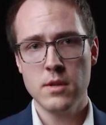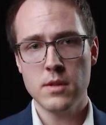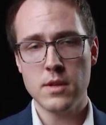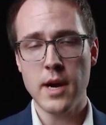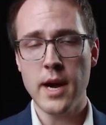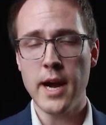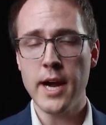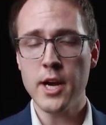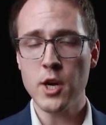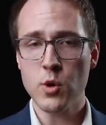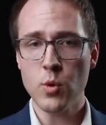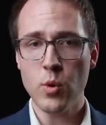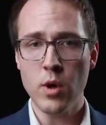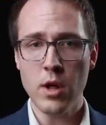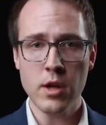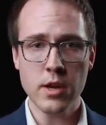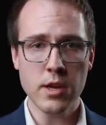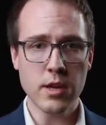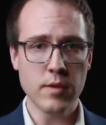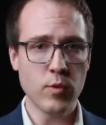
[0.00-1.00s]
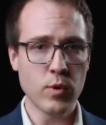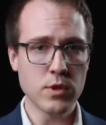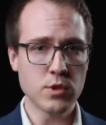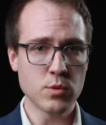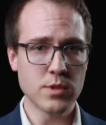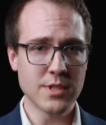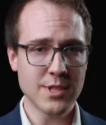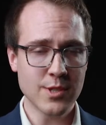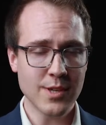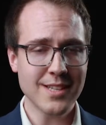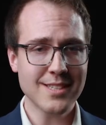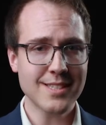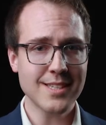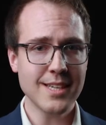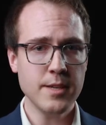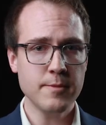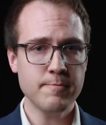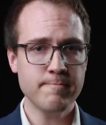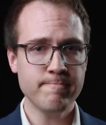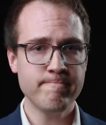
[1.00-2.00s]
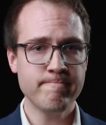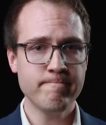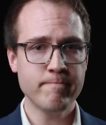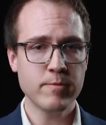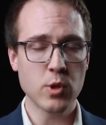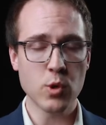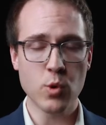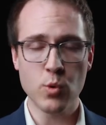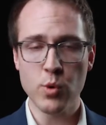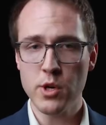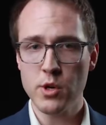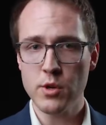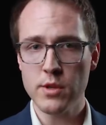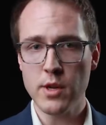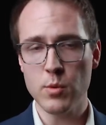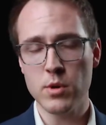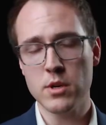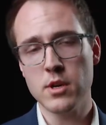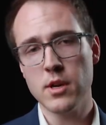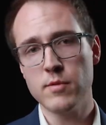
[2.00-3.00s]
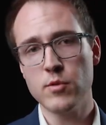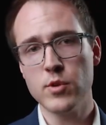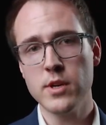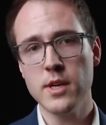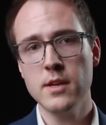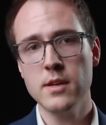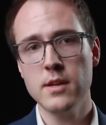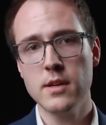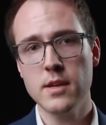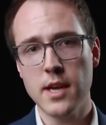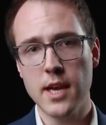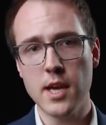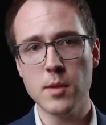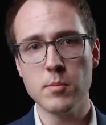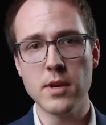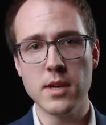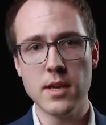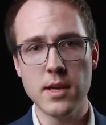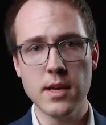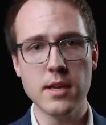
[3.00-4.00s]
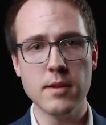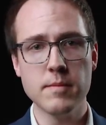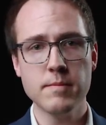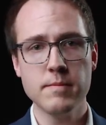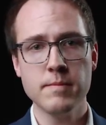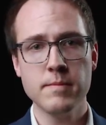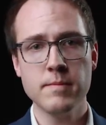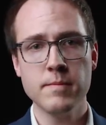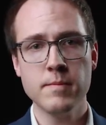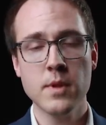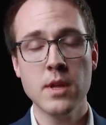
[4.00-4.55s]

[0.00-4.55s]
the higher quality of one's resiliency, the quicker that recovery can begin.